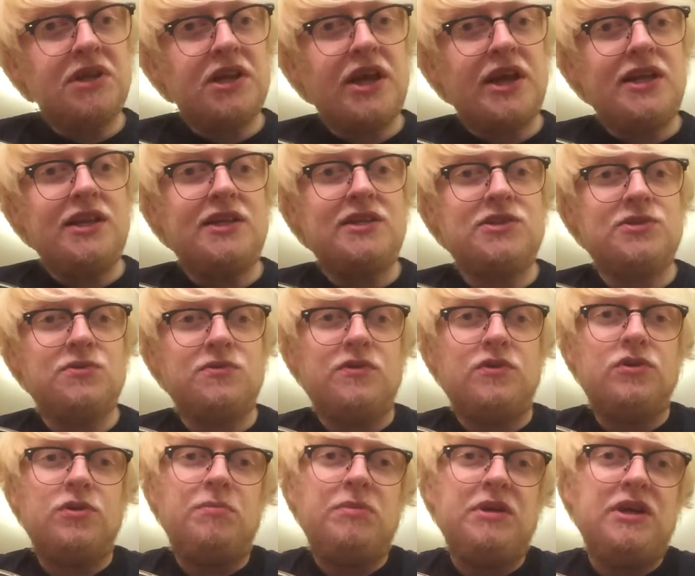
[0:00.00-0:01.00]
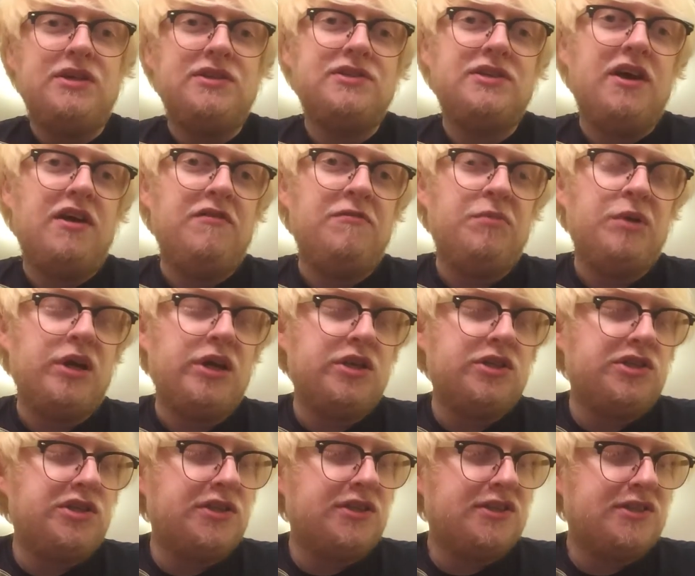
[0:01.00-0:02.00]
playlist with all the beers that I've
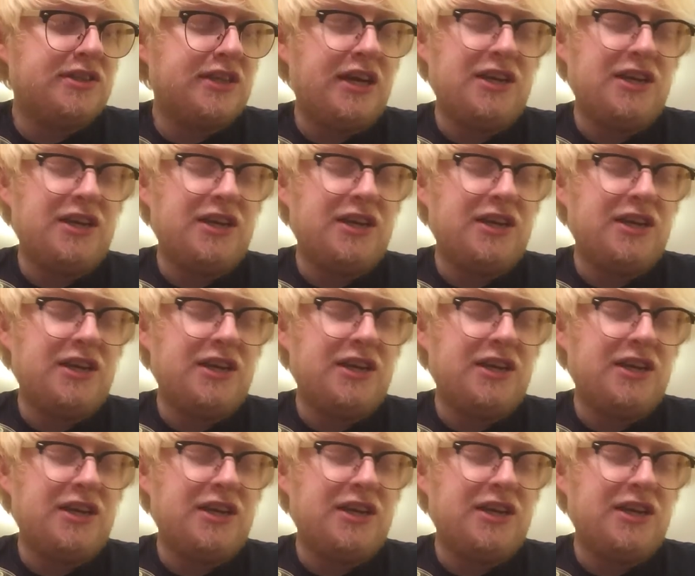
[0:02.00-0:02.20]
purchased,